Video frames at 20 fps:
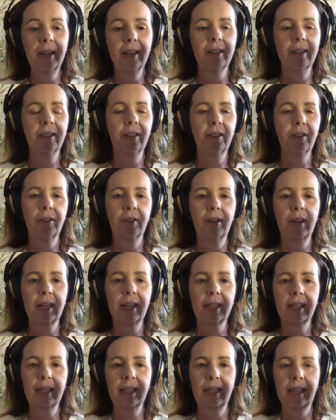So you get
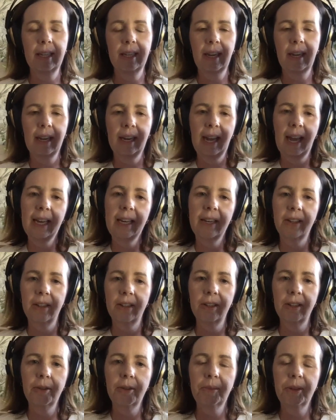to the kind of end of the
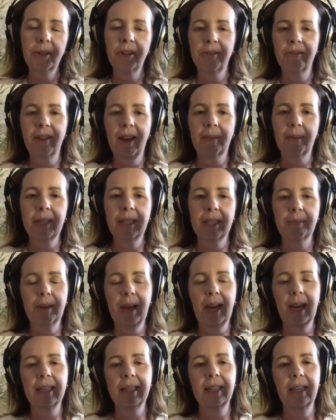loop, you do Fat Man's
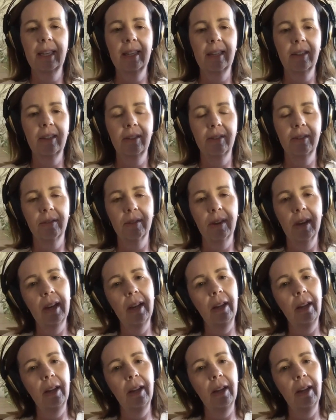Pass, and then you